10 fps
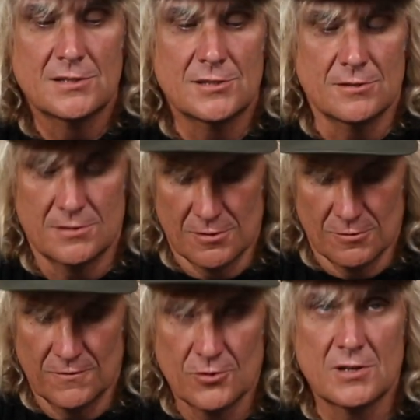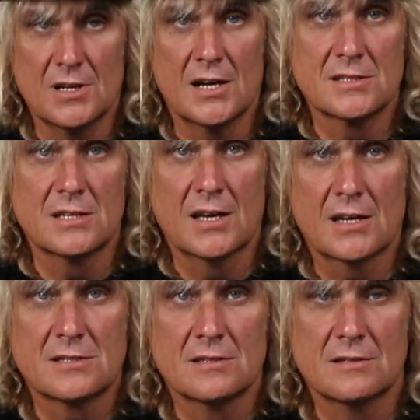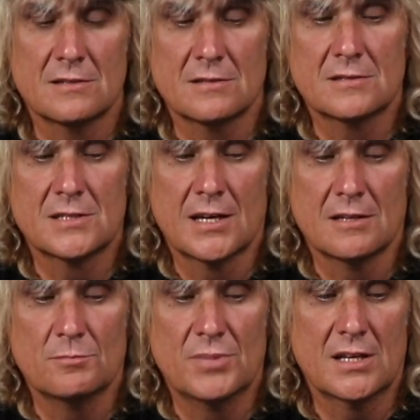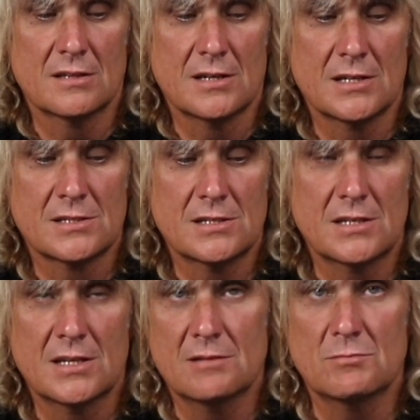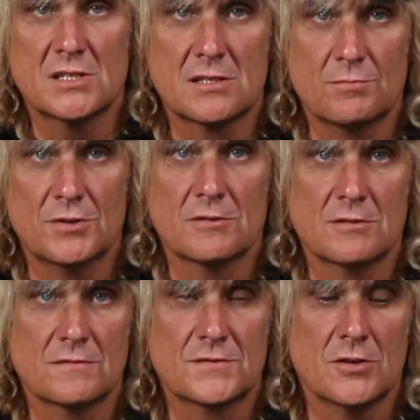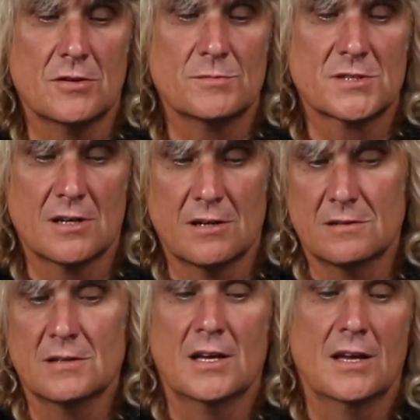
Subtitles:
due to a very nasty accident at Tailem Bend last year, he missed a period of time. So